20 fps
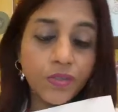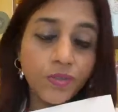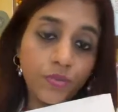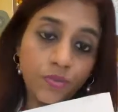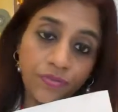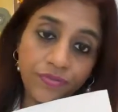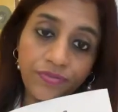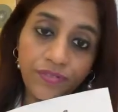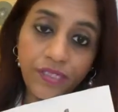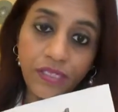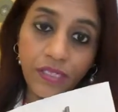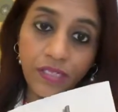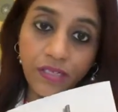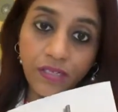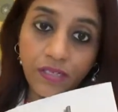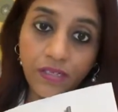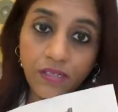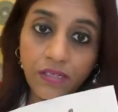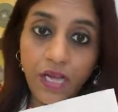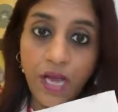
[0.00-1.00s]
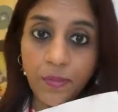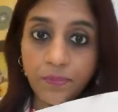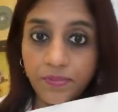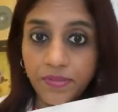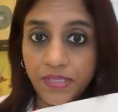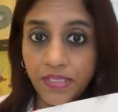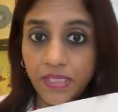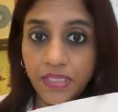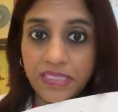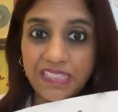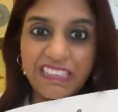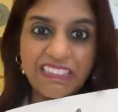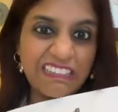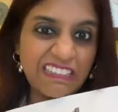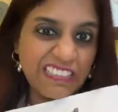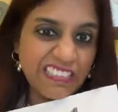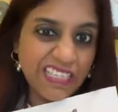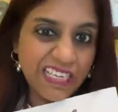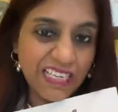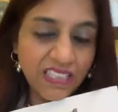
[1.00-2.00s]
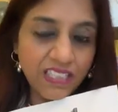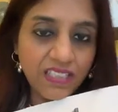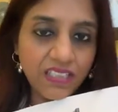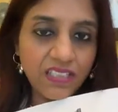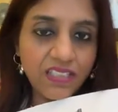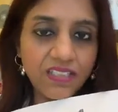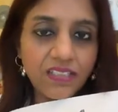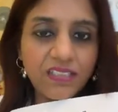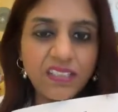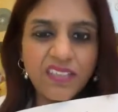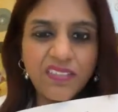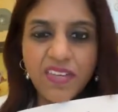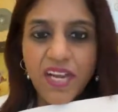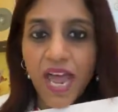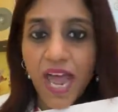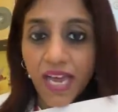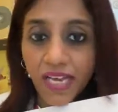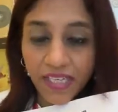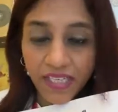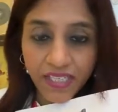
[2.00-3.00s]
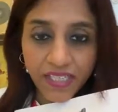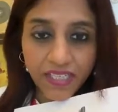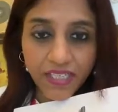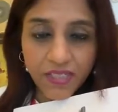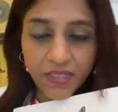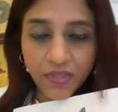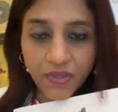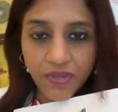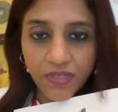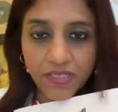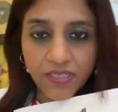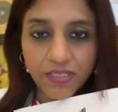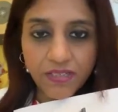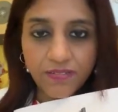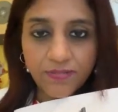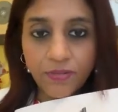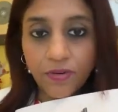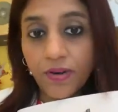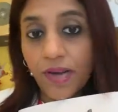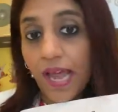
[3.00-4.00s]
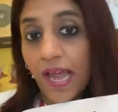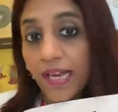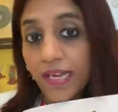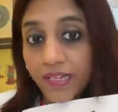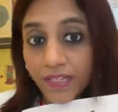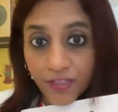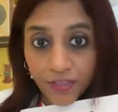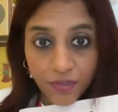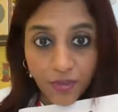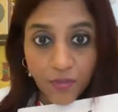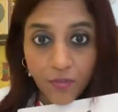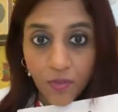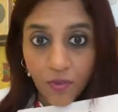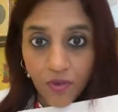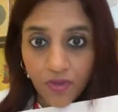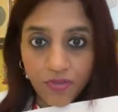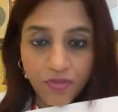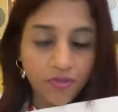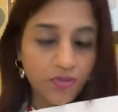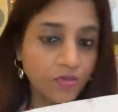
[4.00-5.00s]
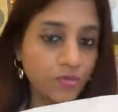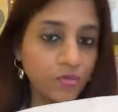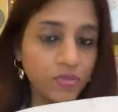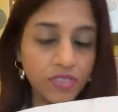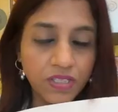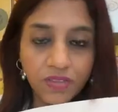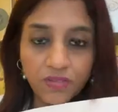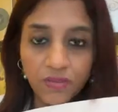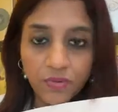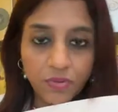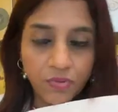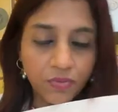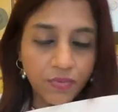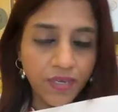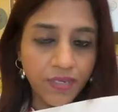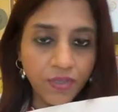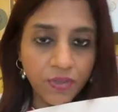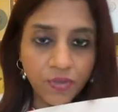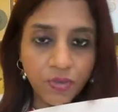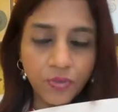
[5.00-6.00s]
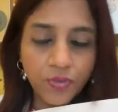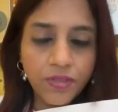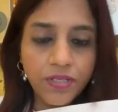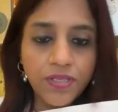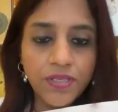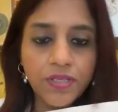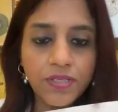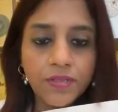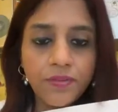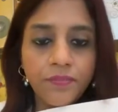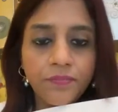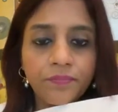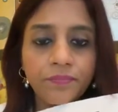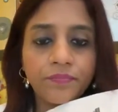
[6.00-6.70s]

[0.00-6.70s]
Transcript: You'll feel upset, irritated, even angry at yourself or angry at your boss or who's made you do this.